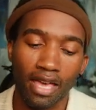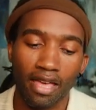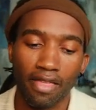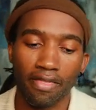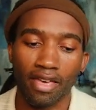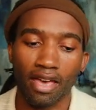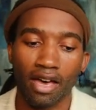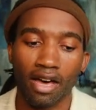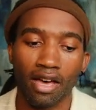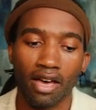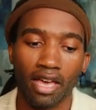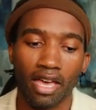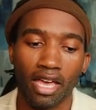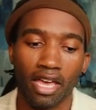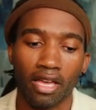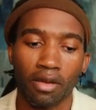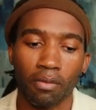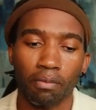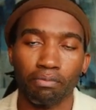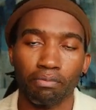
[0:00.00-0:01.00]
They are
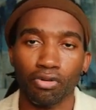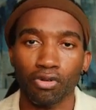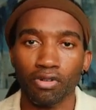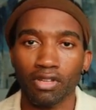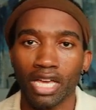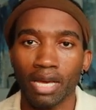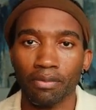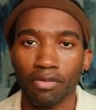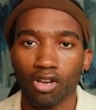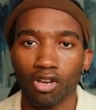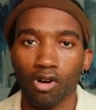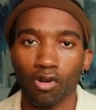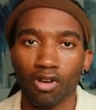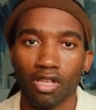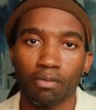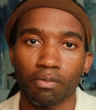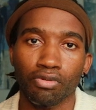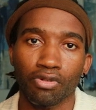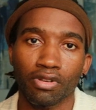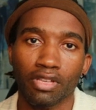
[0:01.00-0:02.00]
a bootcamp, a
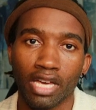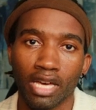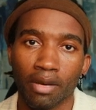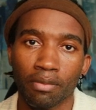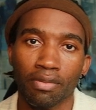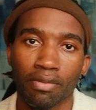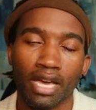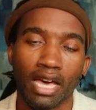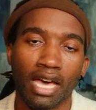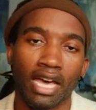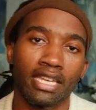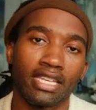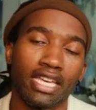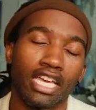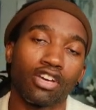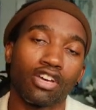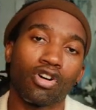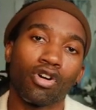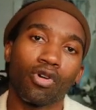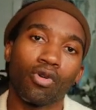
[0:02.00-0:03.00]
coding bootcamp, and
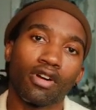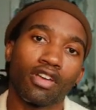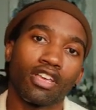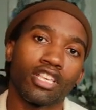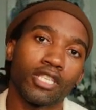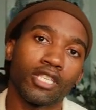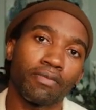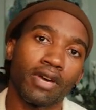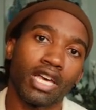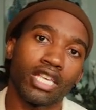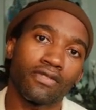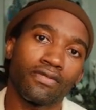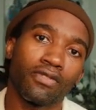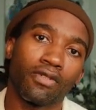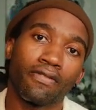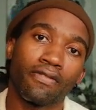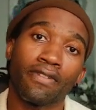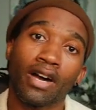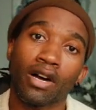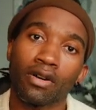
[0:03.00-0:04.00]
a co-working space
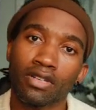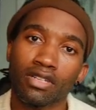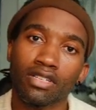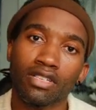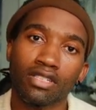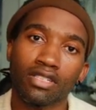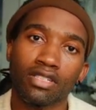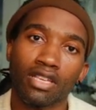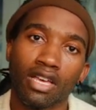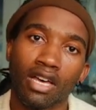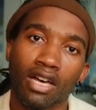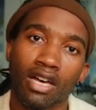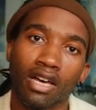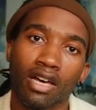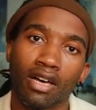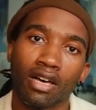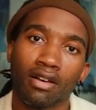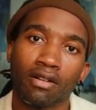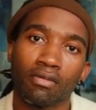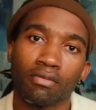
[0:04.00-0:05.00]
for founders,
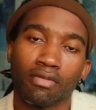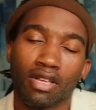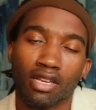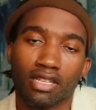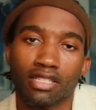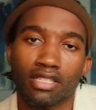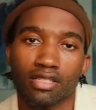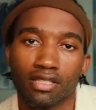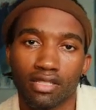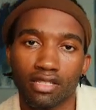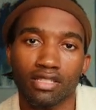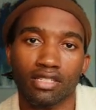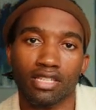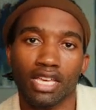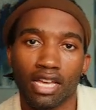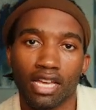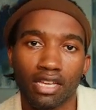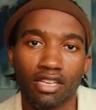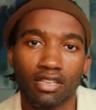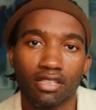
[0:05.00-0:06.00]
like
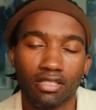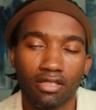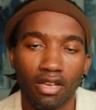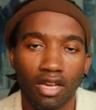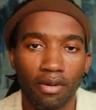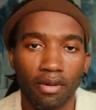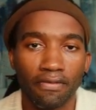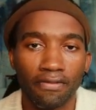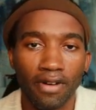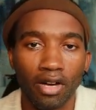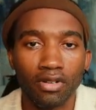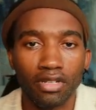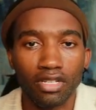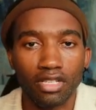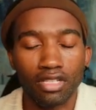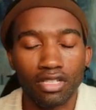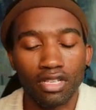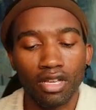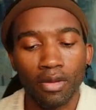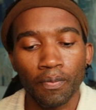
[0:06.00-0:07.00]
tech startup
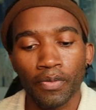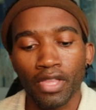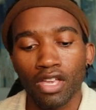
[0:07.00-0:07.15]
founders.